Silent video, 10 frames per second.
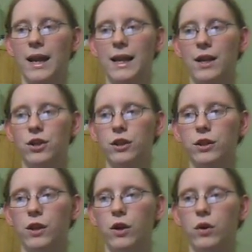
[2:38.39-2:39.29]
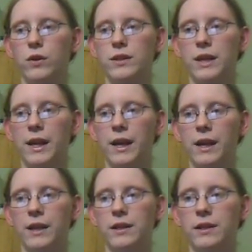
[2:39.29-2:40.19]
And I took those
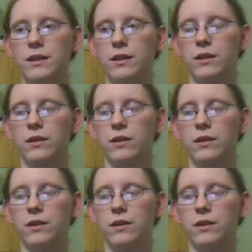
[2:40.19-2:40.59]
and